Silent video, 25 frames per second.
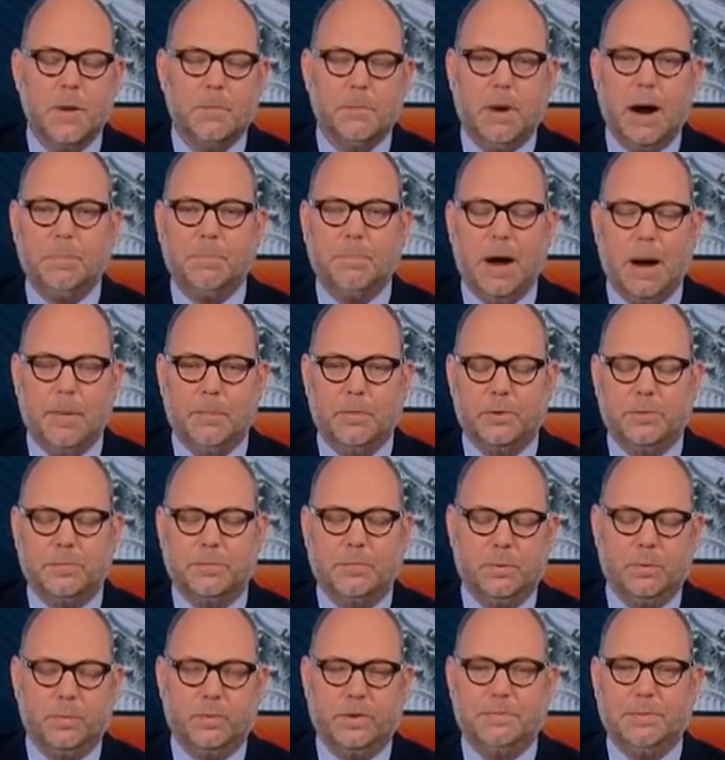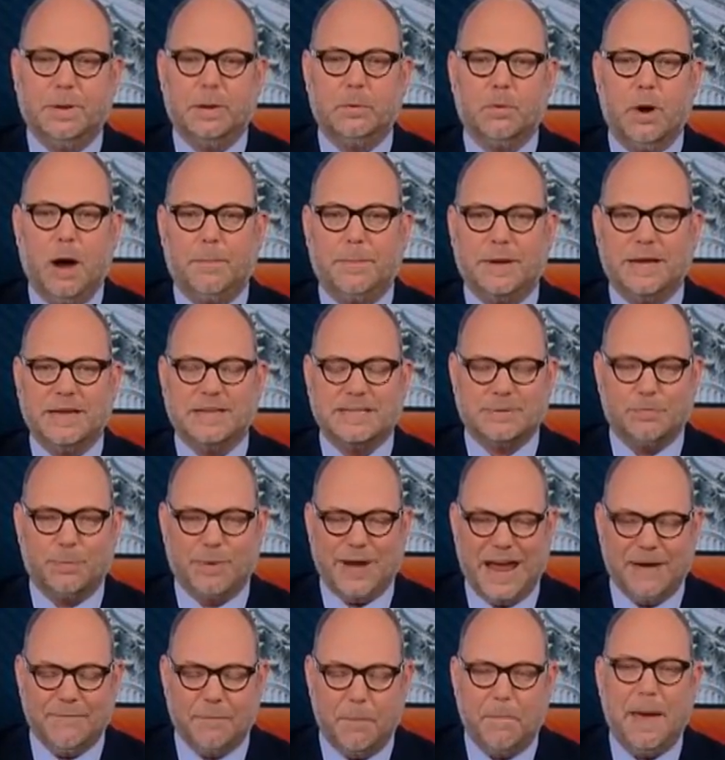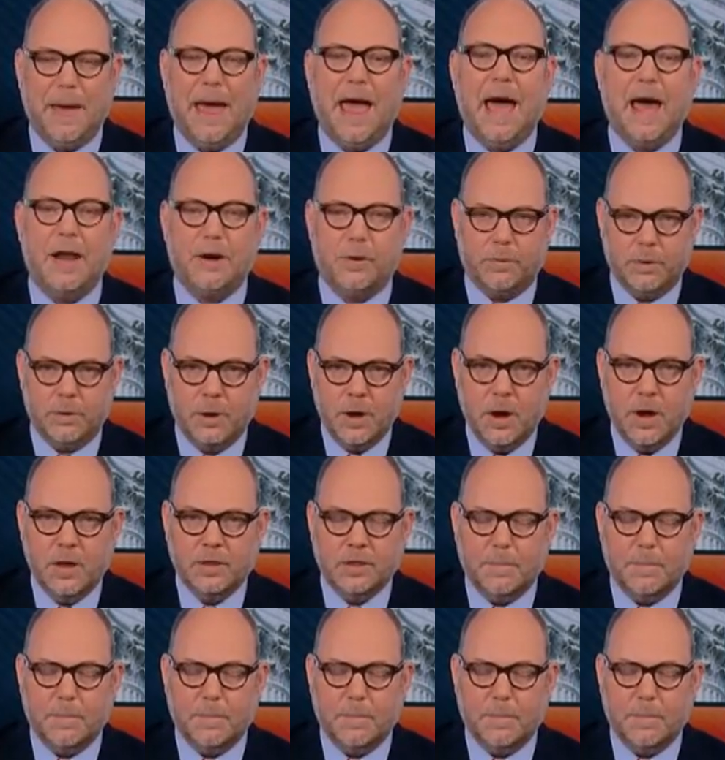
My problem with Mitt Romney is that we have a pattern.